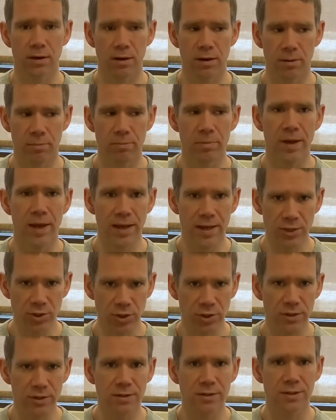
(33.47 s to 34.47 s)

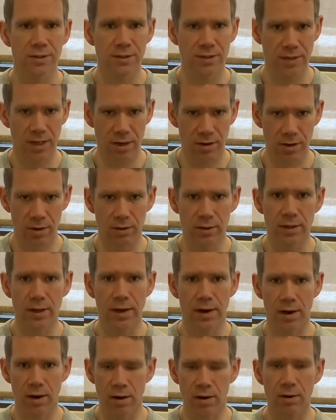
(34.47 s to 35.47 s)
patient-centered
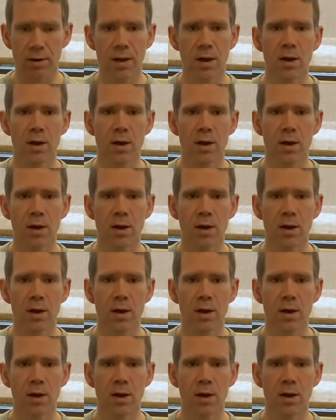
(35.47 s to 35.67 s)
care,